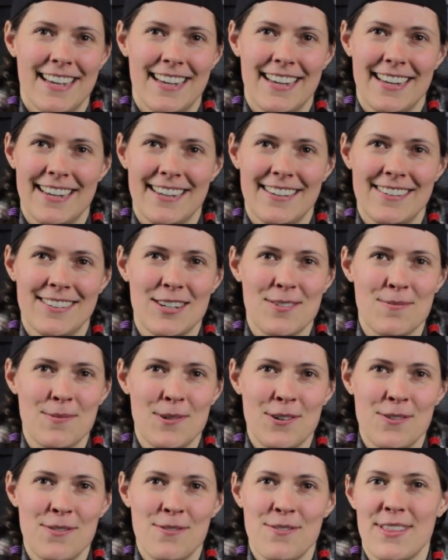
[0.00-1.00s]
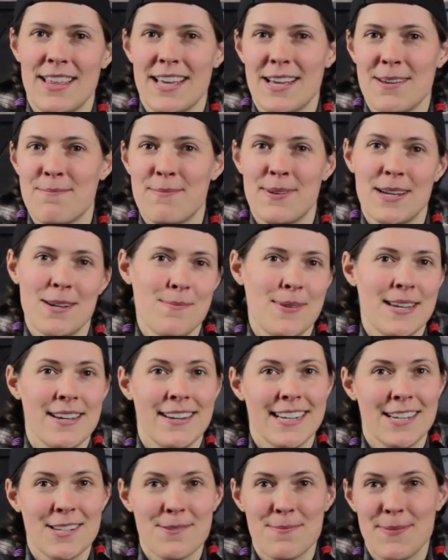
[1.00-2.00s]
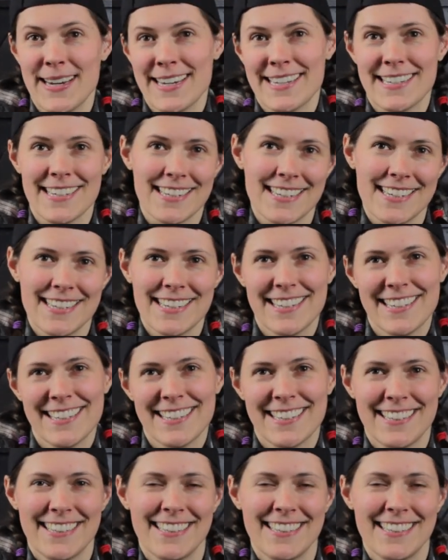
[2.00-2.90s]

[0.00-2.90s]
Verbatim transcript: and some of them might be unexpected.